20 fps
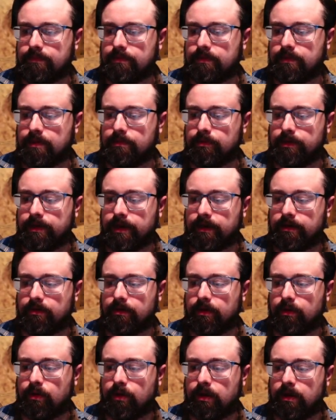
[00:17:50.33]
Double
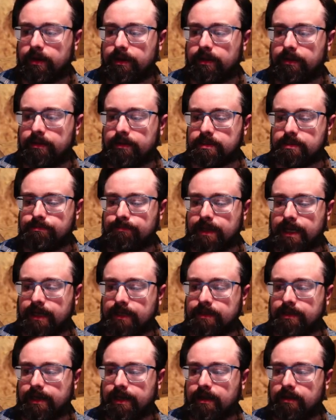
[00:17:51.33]
Necro on this
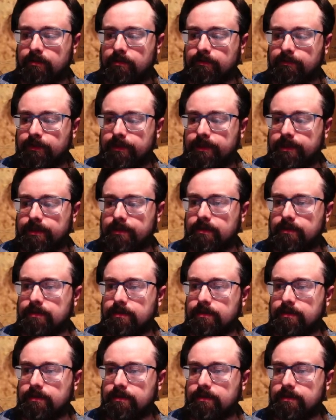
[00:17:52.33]
back tile over here.